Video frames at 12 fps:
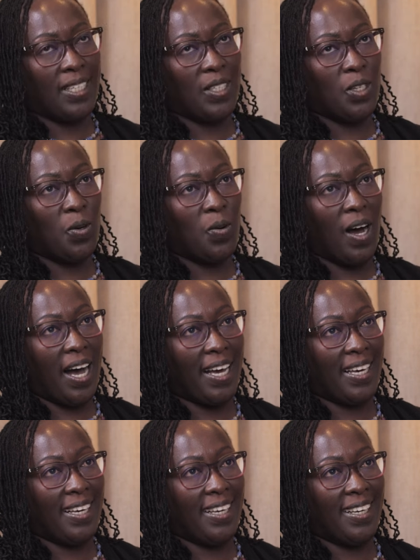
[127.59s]
And so
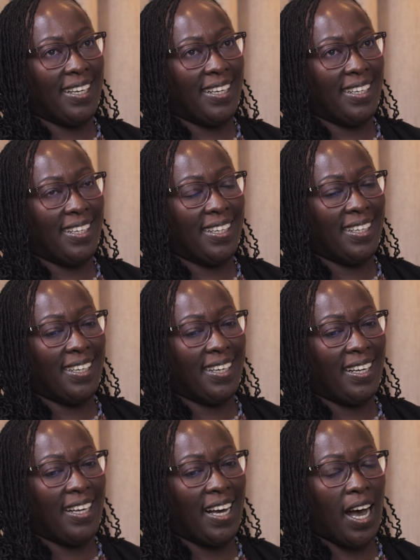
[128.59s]
I
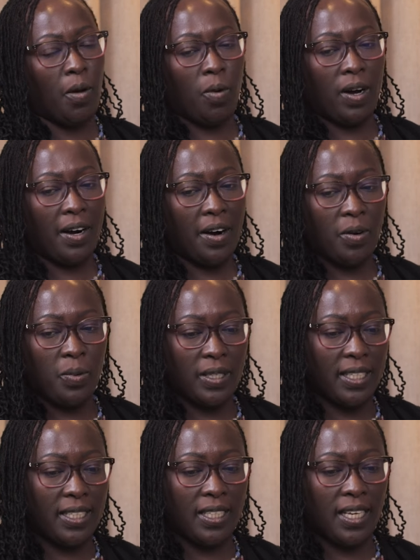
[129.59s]
walk around
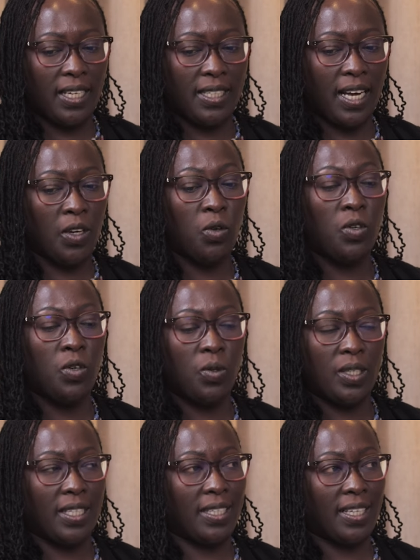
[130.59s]
with these kids. I don't
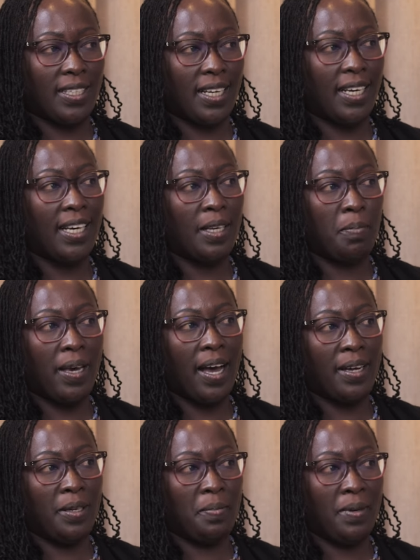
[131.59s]
notice there's a kid
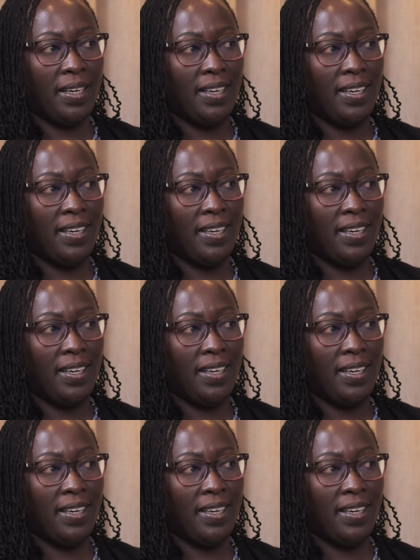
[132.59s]
behind me